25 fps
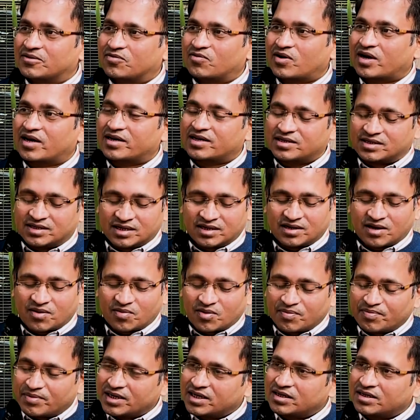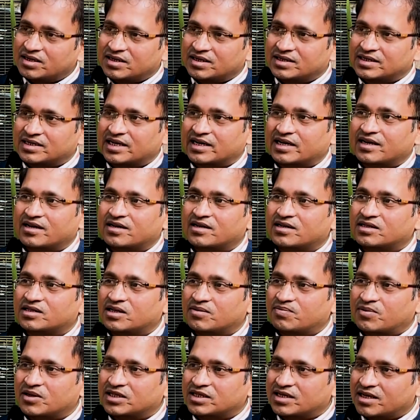One is the government, second is the
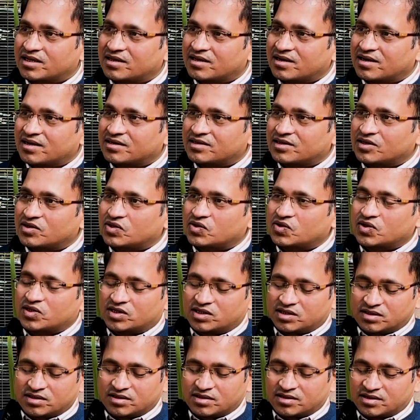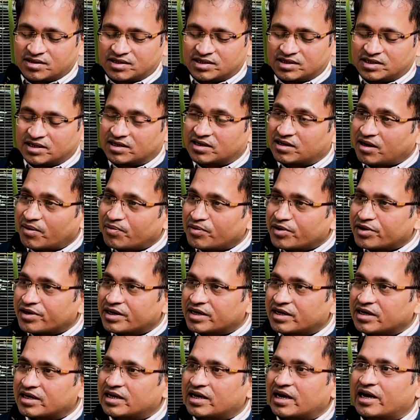Panchayat Raj institution, third is the
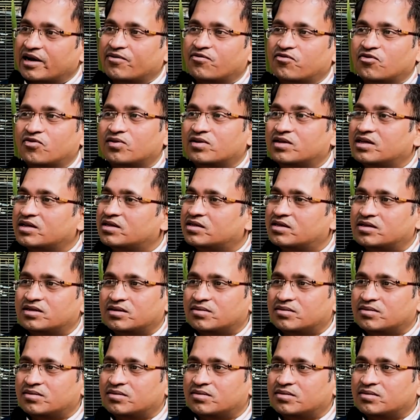community, and fourth is the